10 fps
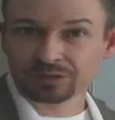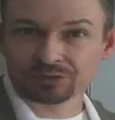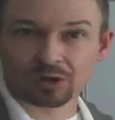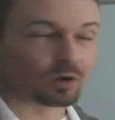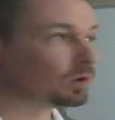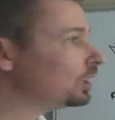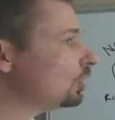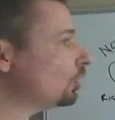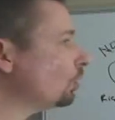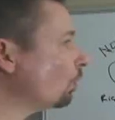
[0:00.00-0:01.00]
So
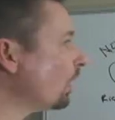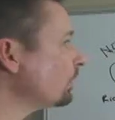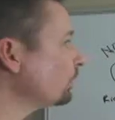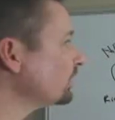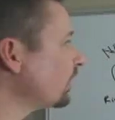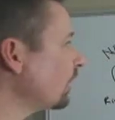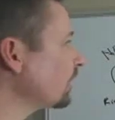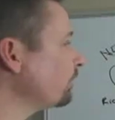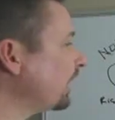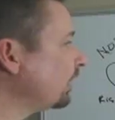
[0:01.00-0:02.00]
when we
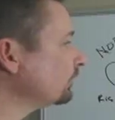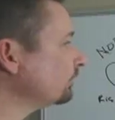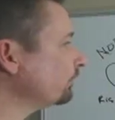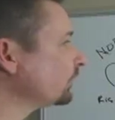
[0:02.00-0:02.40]
talk about